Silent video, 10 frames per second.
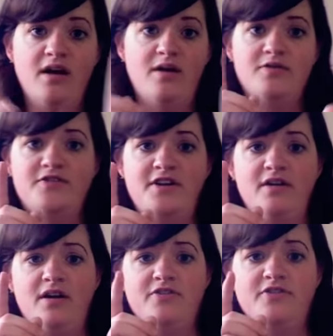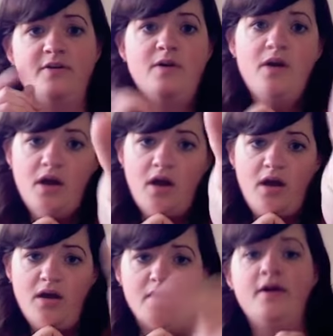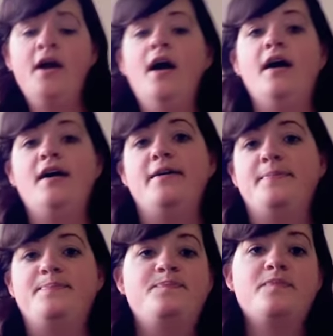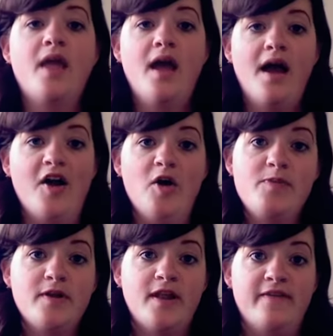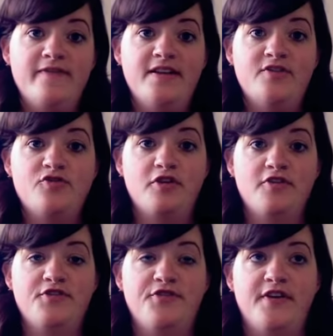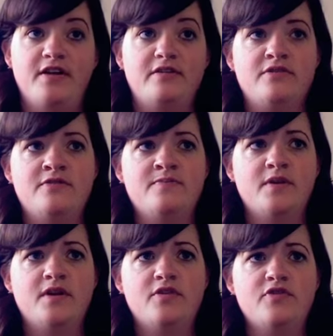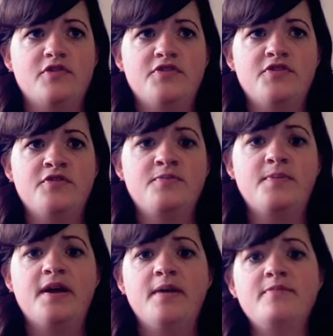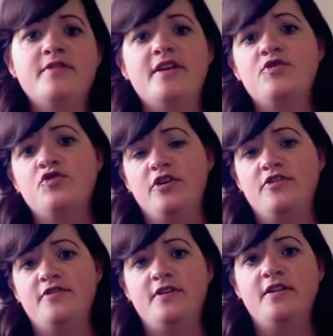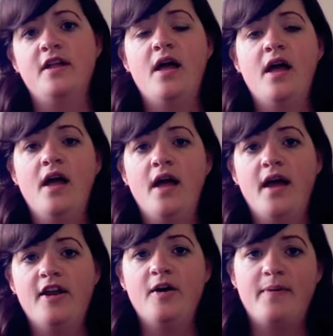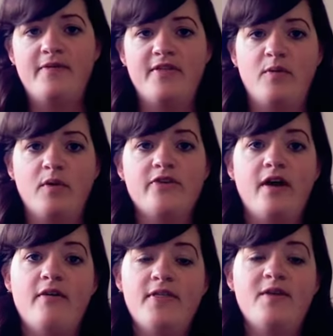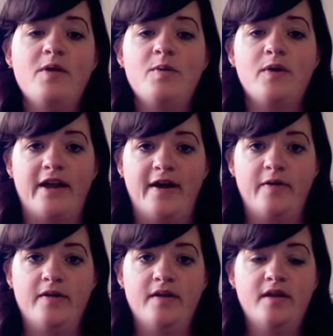Oh, Sarah, also, oh, um, I hope your life de-stressifies, unstresses, becomes less stressful, and I hope everything works out. Everything will work out.